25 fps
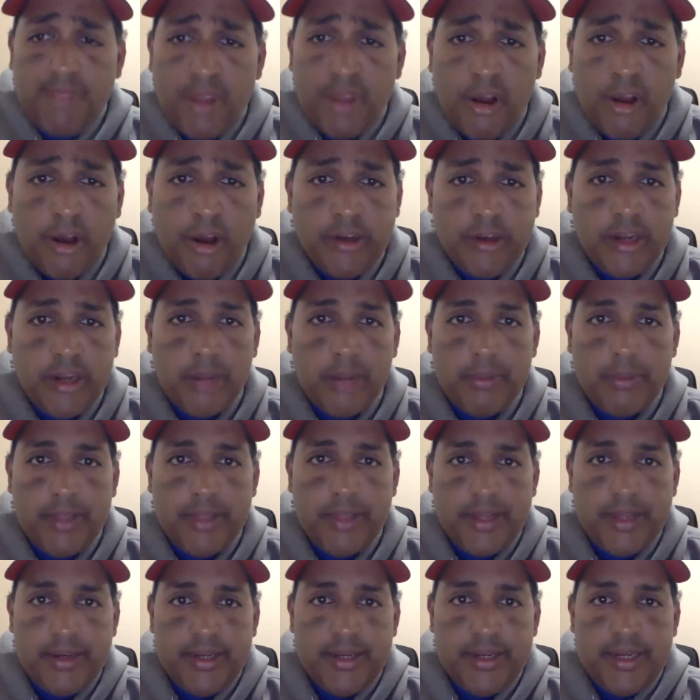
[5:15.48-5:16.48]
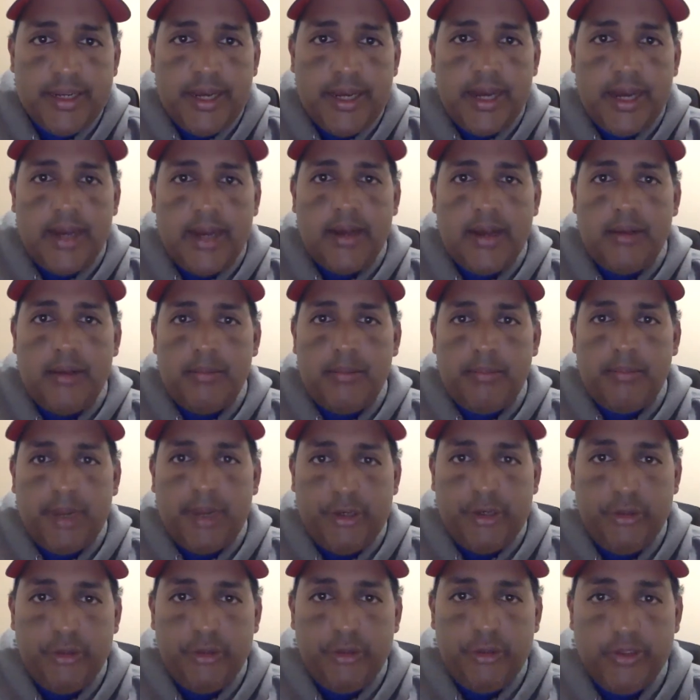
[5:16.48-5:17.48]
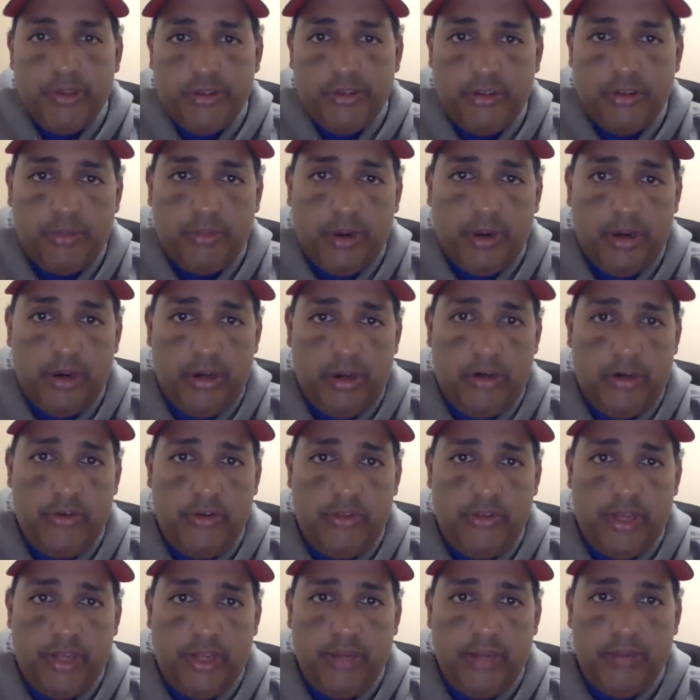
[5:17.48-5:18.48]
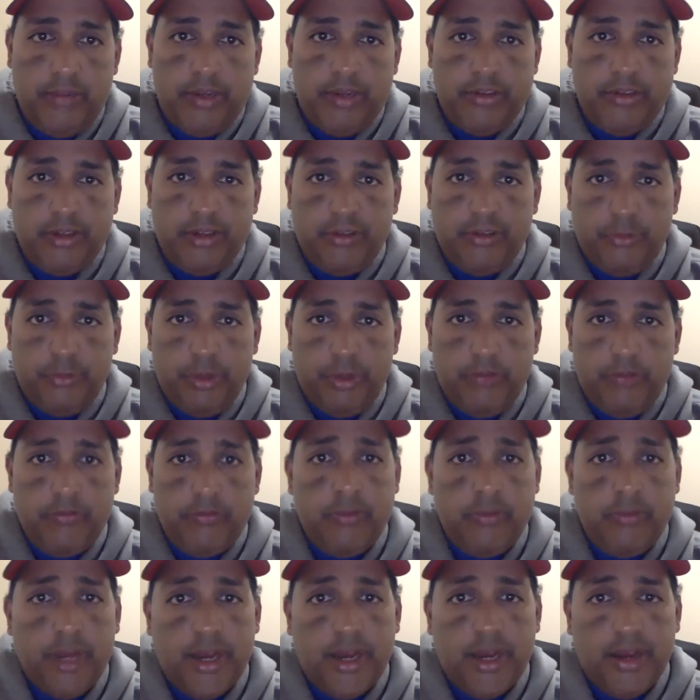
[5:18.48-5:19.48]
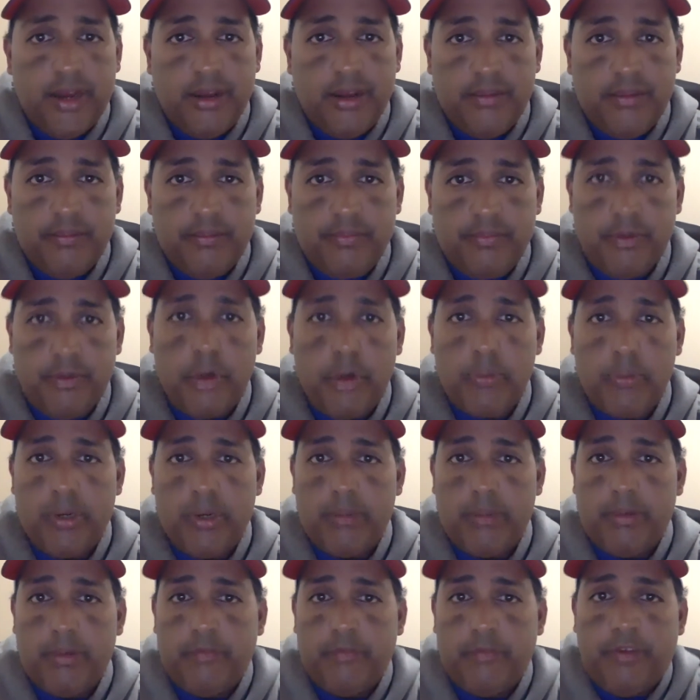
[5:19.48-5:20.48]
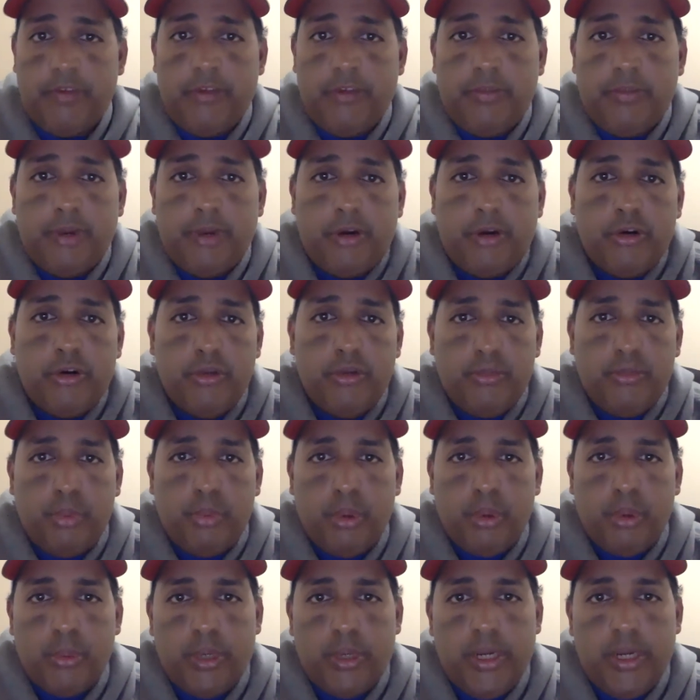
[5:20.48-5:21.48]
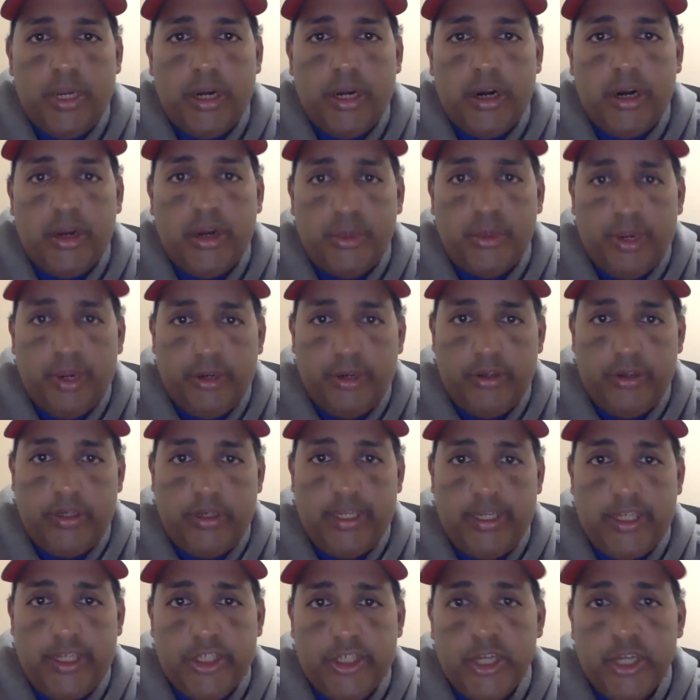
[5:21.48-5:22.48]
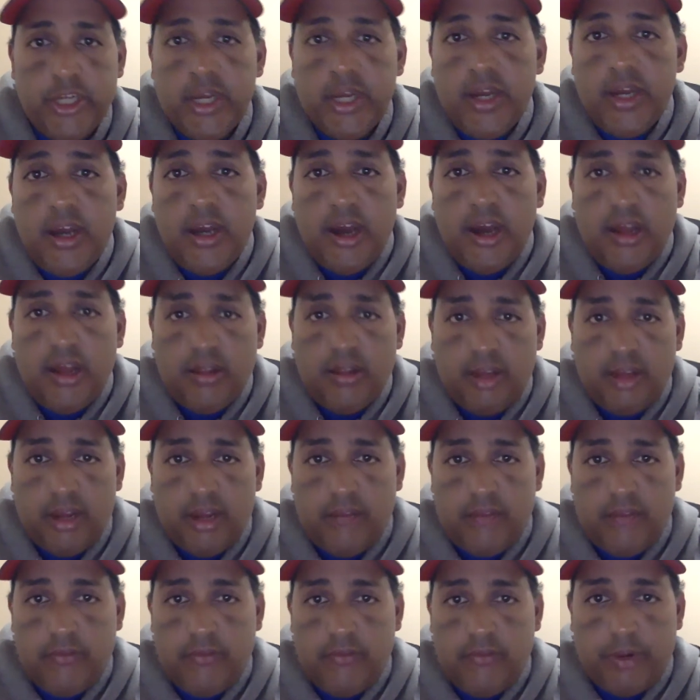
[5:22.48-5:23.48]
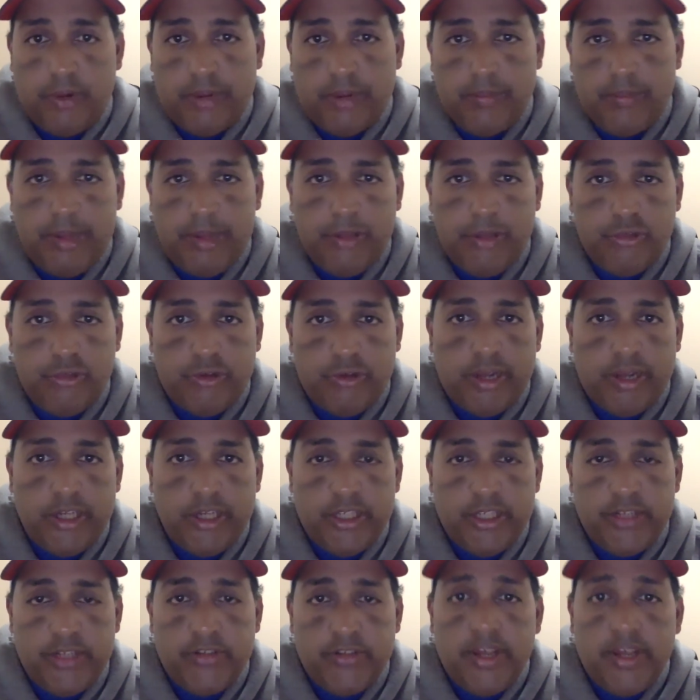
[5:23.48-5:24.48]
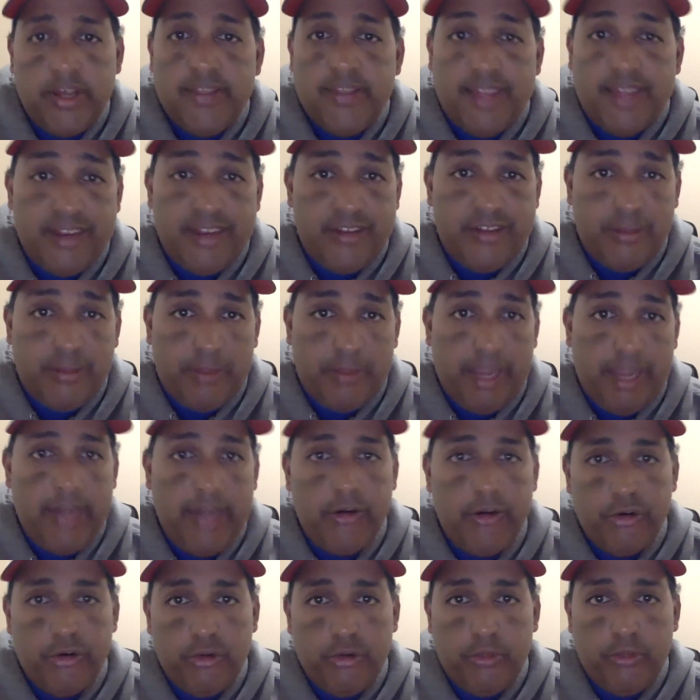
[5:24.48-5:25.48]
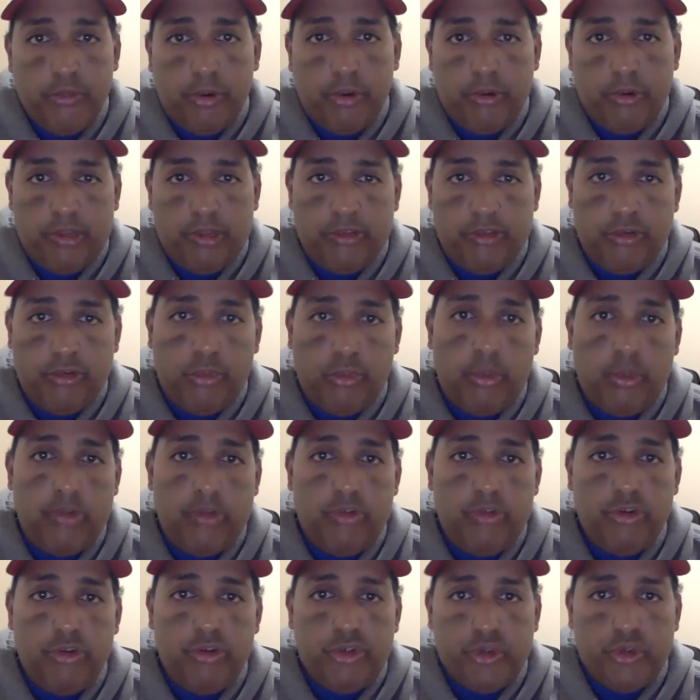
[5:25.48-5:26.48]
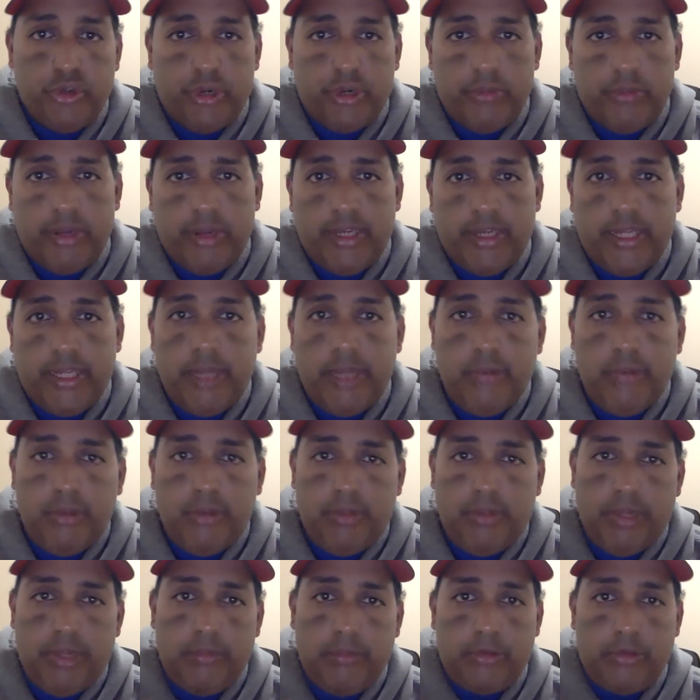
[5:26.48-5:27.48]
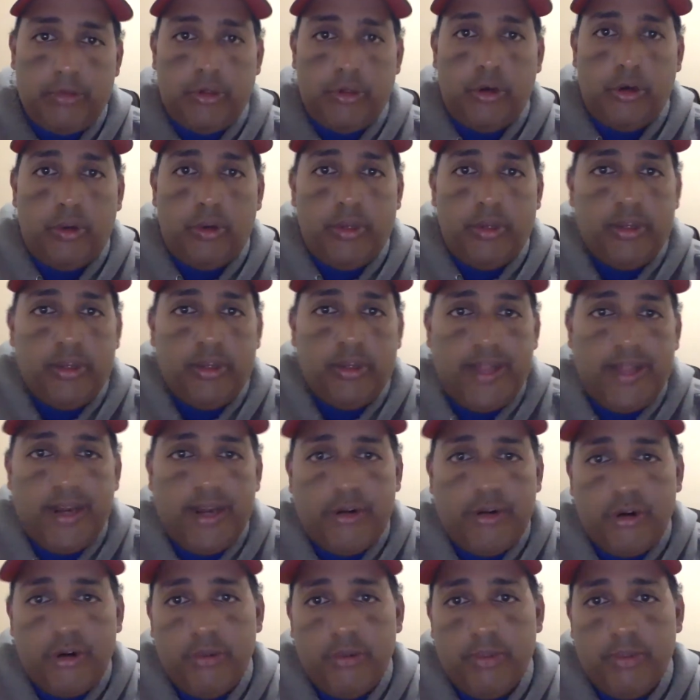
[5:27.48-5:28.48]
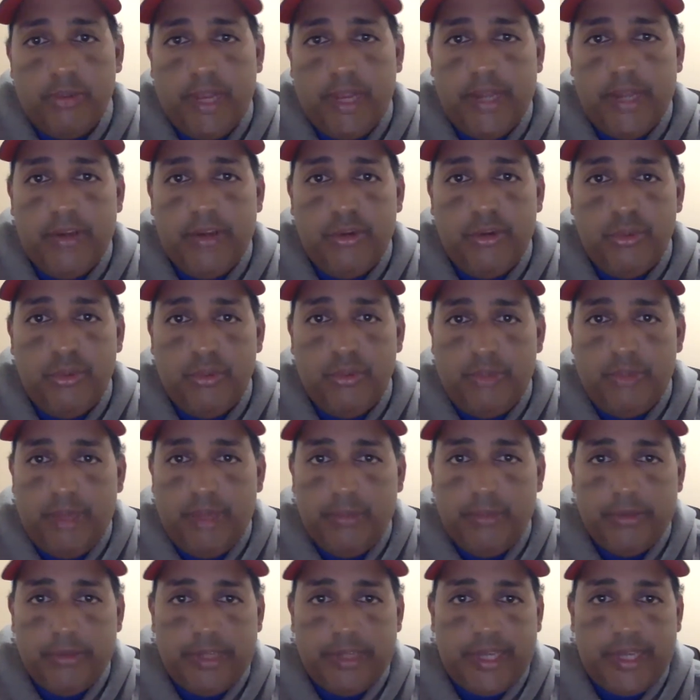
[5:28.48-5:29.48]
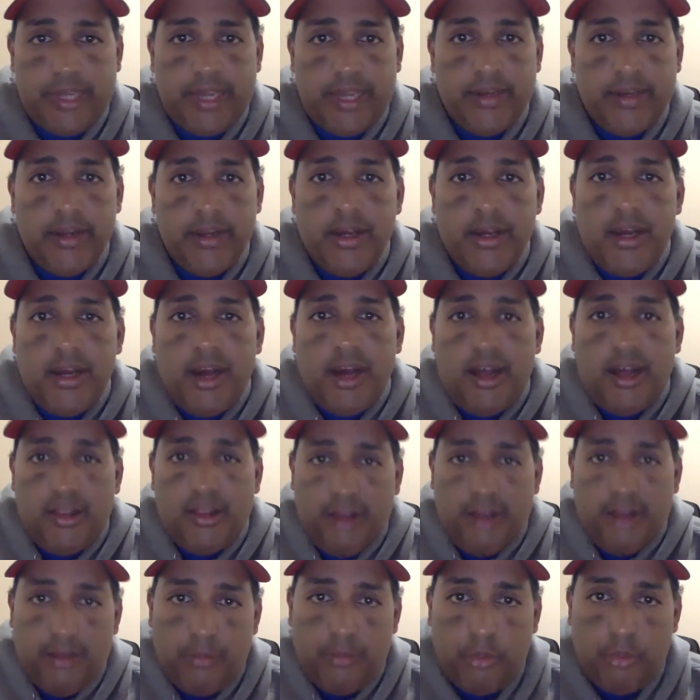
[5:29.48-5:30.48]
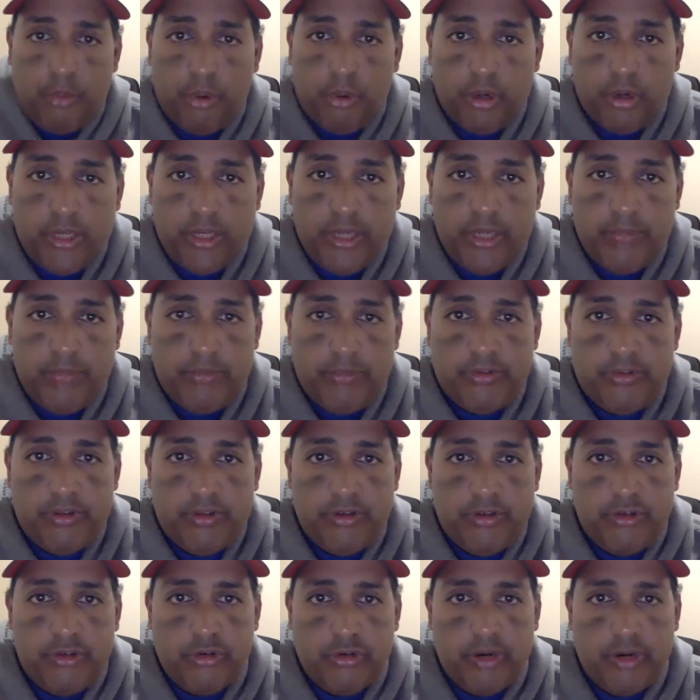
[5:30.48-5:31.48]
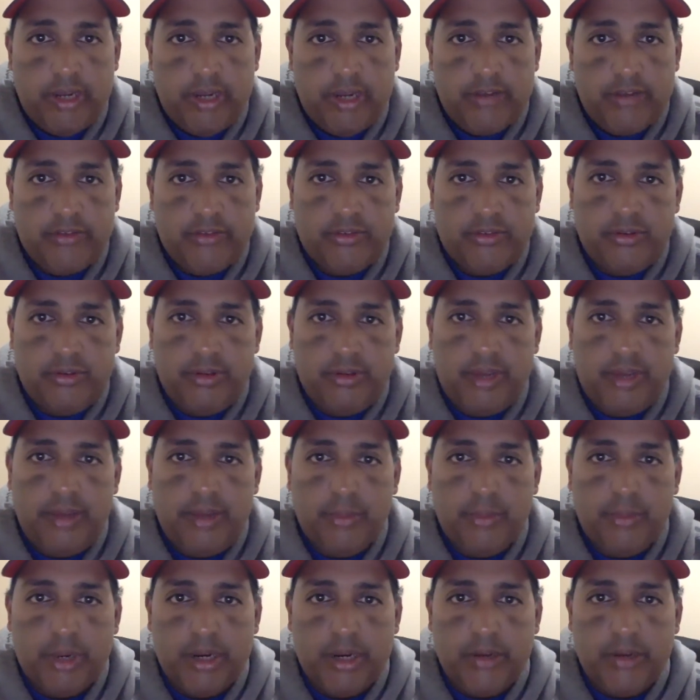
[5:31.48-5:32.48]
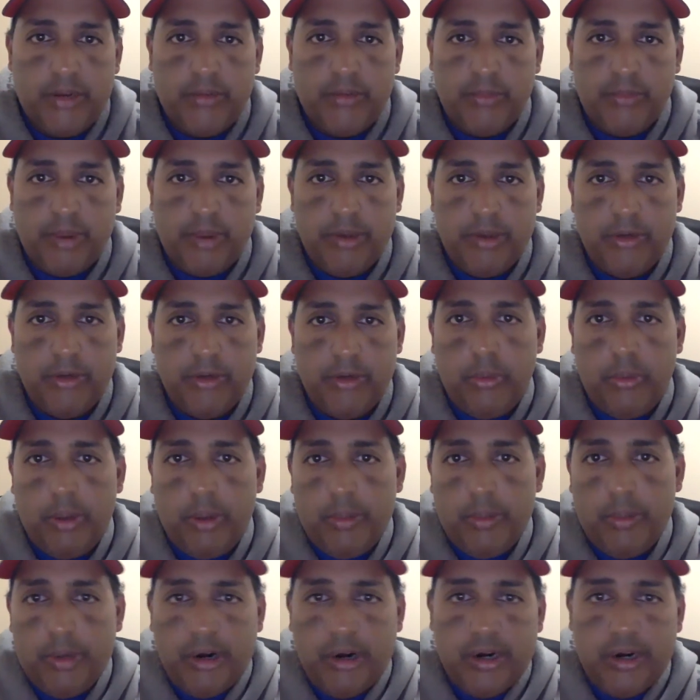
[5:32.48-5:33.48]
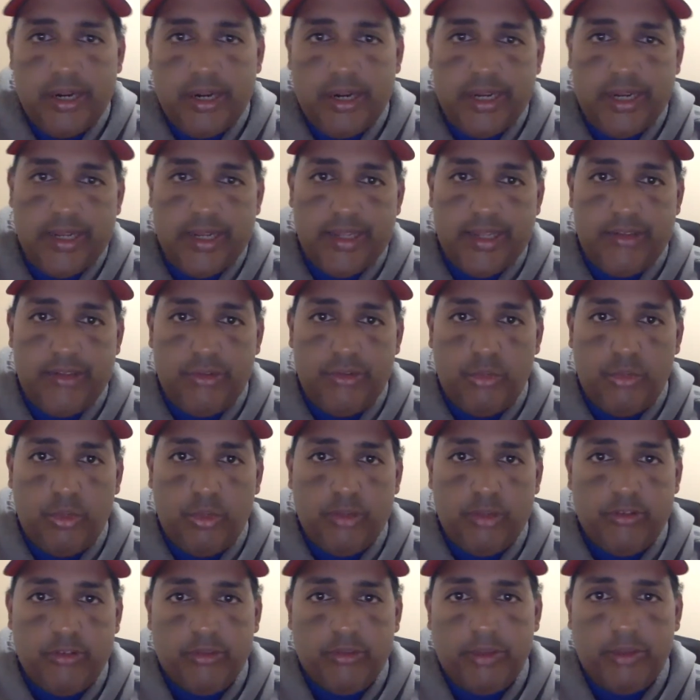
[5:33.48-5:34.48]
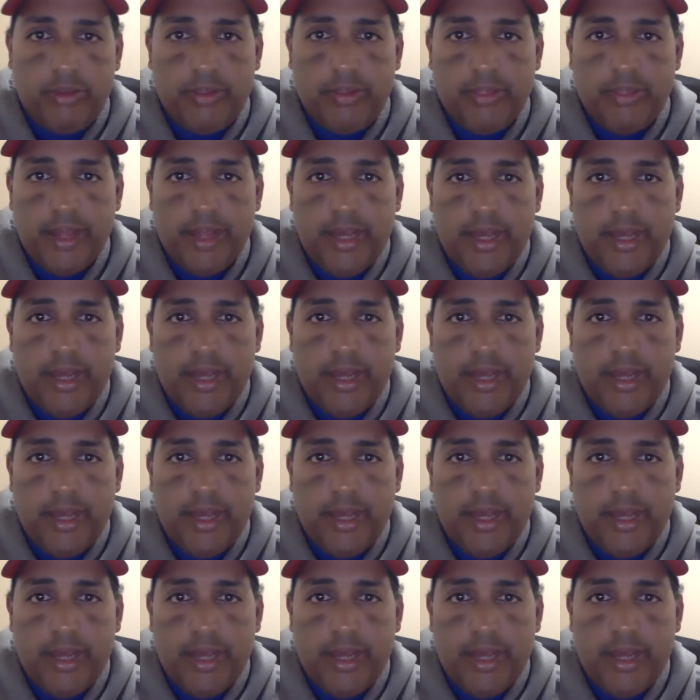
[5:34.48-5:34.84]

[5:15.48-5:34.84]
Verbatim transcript: on top of that, um, my two business partners and myself, we've uh, opened up a Facebook group where we are going to teach a lot of direct mail strategies. That is a paid group only. So once you join my team, you'll be able to go into that group and you will be able to get a lot more tips, tricks, and we're going to probably do a webinar at least once a month.